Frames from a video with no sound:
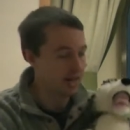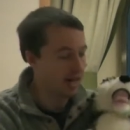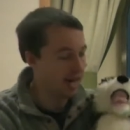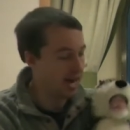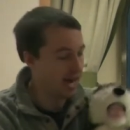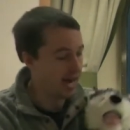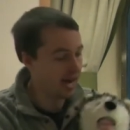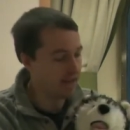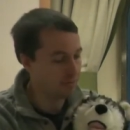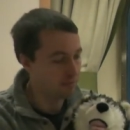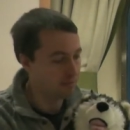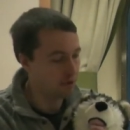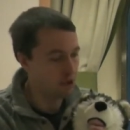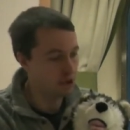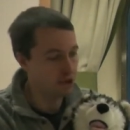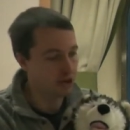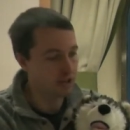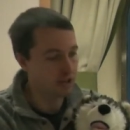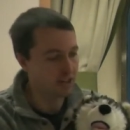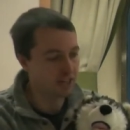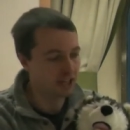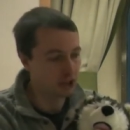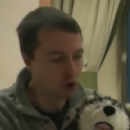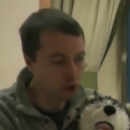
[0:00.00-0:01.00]
and put
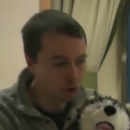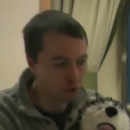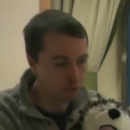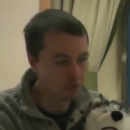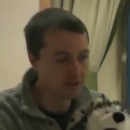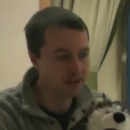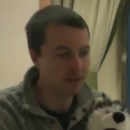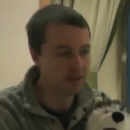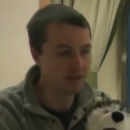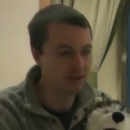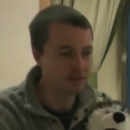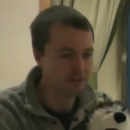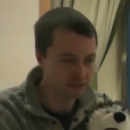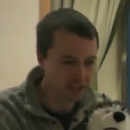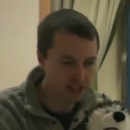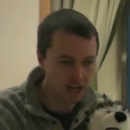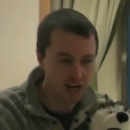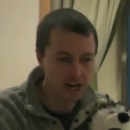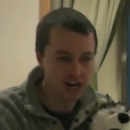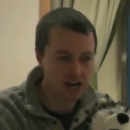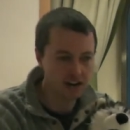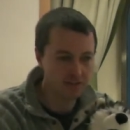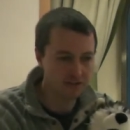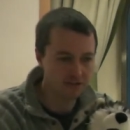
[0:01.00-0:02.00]
on a coat,
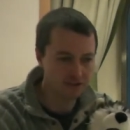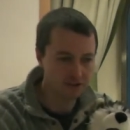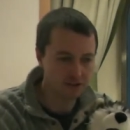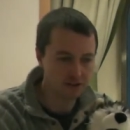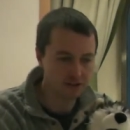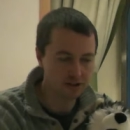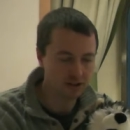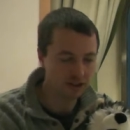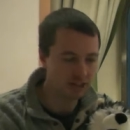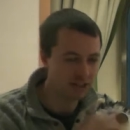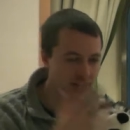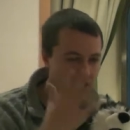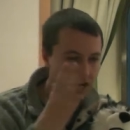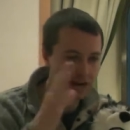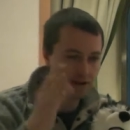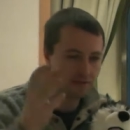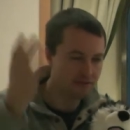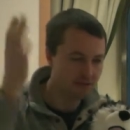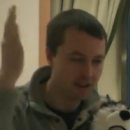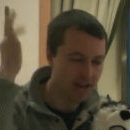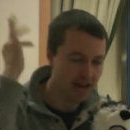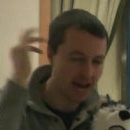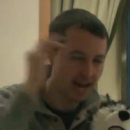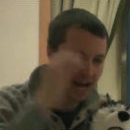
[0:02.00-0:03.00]
scarf,
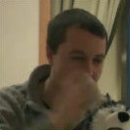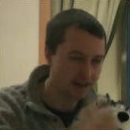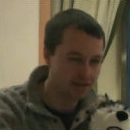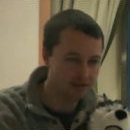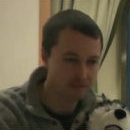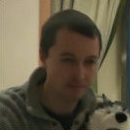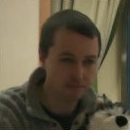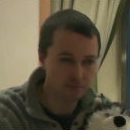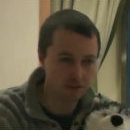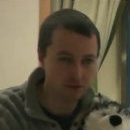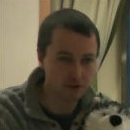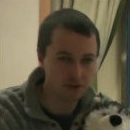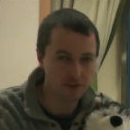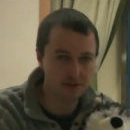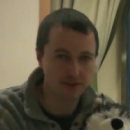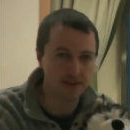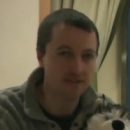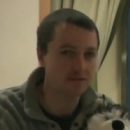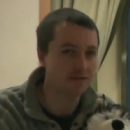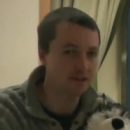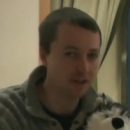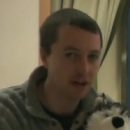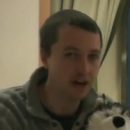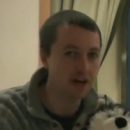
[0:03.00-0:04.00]
gloves, hat, because it
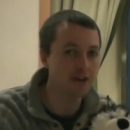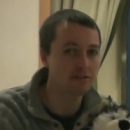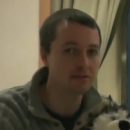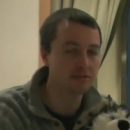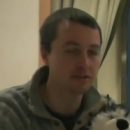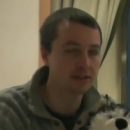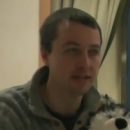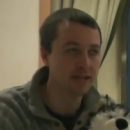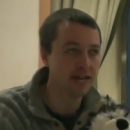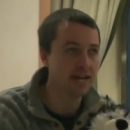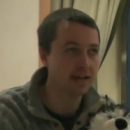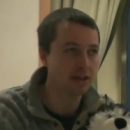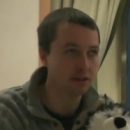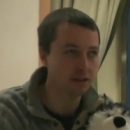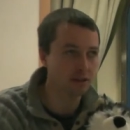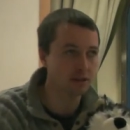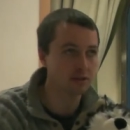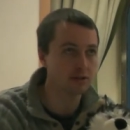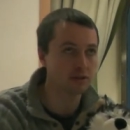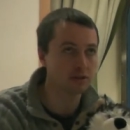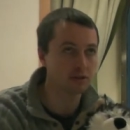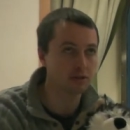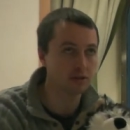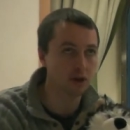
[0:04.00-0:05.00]
does get
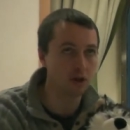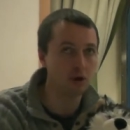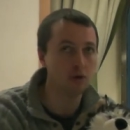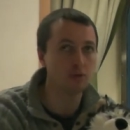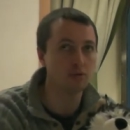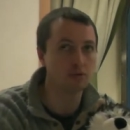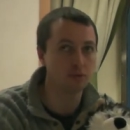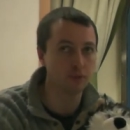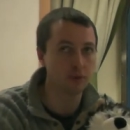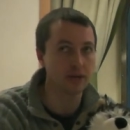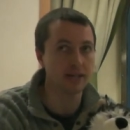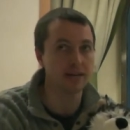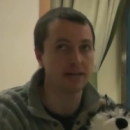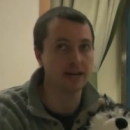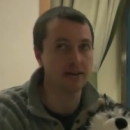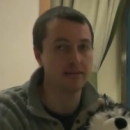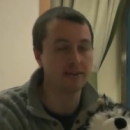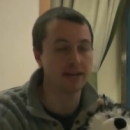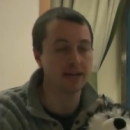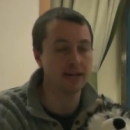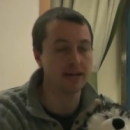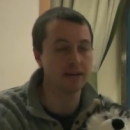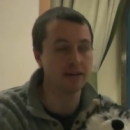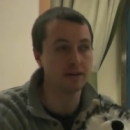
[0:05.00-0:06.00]
cold wind out
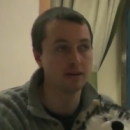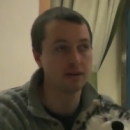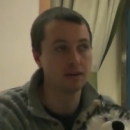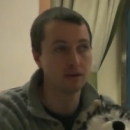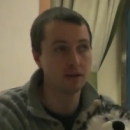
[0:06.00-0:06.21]
there.